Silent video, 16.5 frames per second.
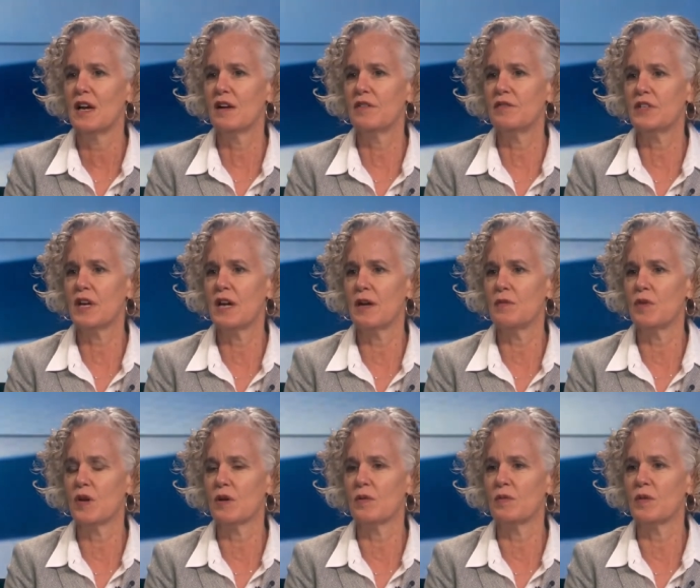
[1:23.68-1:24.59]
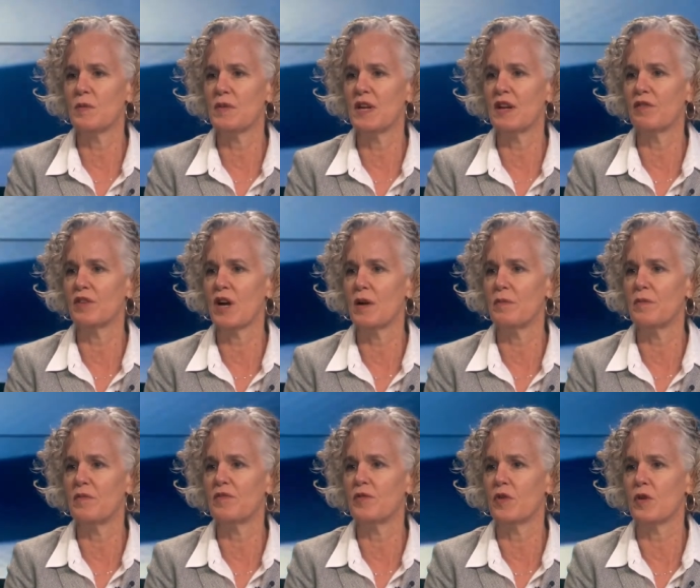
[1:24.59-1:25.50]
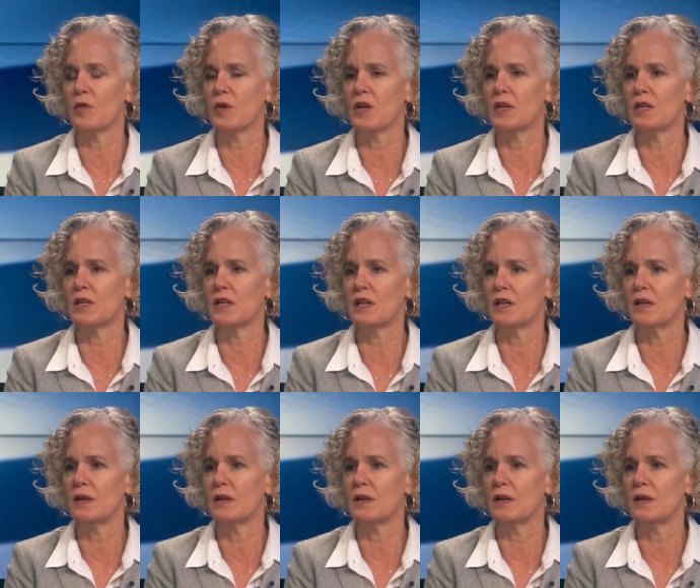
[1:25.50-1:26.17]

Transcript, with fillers: of time where women have come forward